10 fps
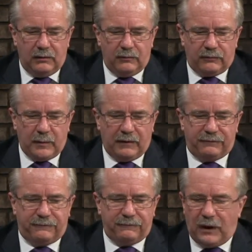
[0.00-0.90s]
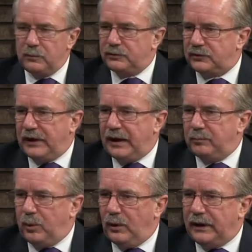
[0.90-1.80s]
from a float
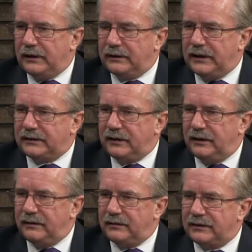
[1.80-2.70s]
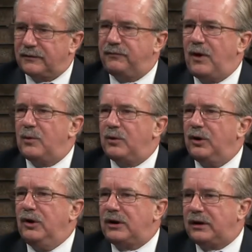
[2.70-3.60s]
standpoint that the, that the float
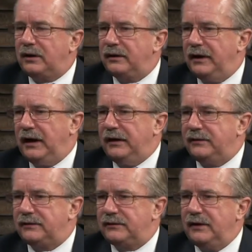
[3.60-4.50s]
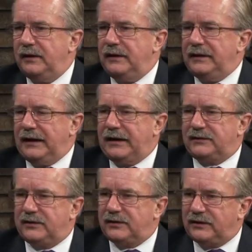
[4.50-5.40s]
look nice. That
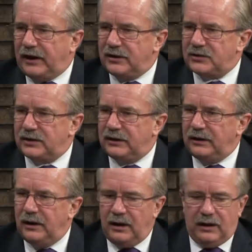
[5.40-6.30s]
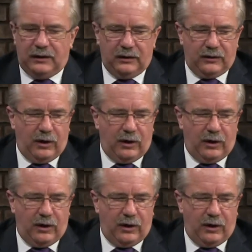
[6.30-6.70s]
gets us attention. You know, the